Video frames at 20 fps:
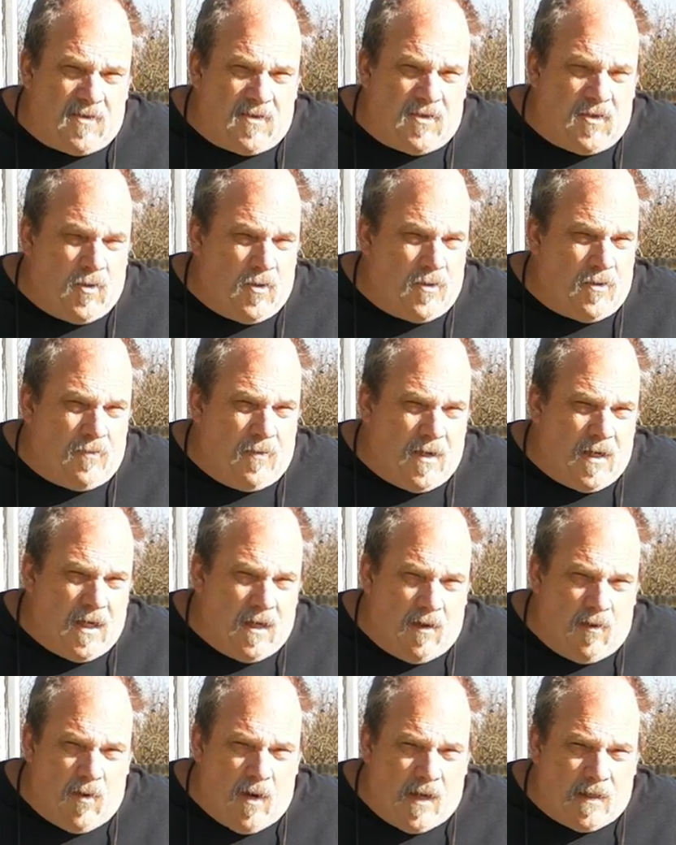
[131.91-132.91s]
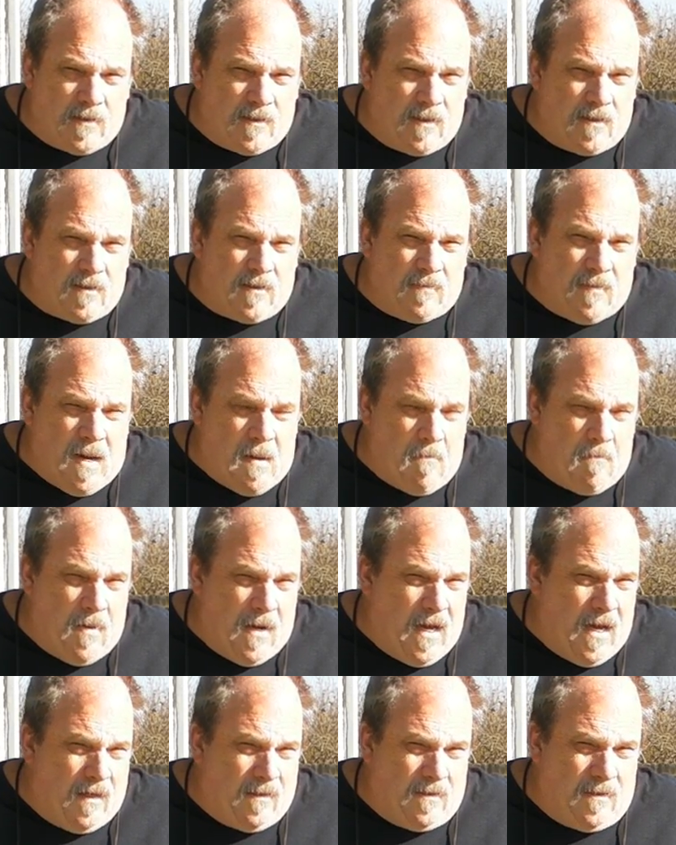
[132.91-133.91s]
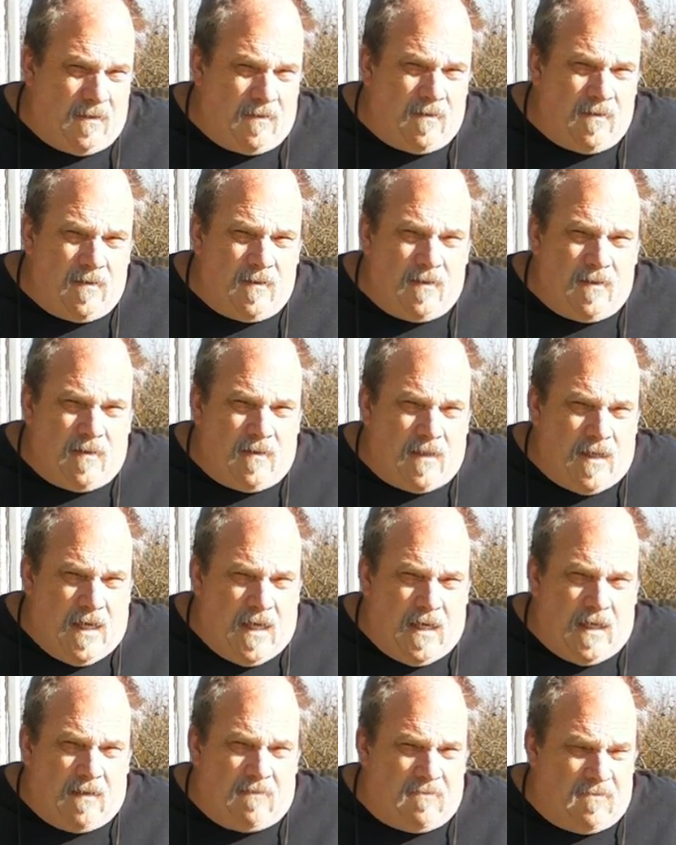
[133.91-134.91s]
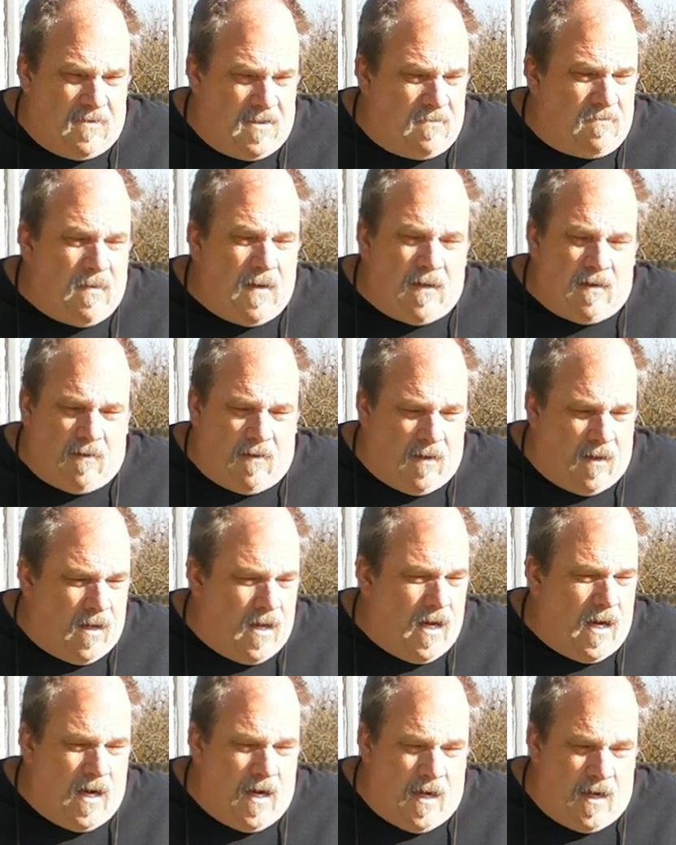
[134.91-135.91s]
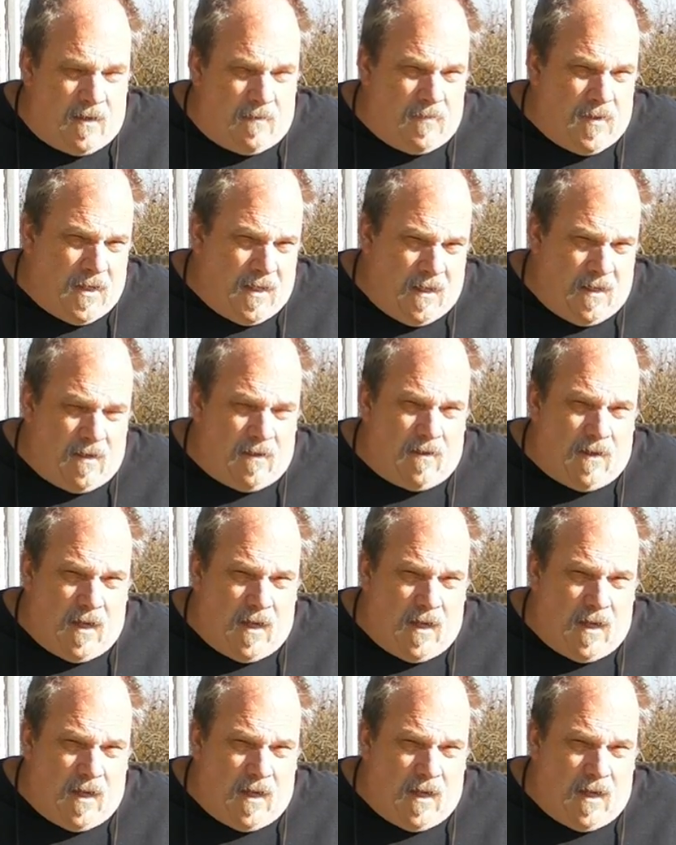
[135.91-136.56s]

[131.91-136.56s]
2 or 3 kilowatt system at best and spend a lot of money,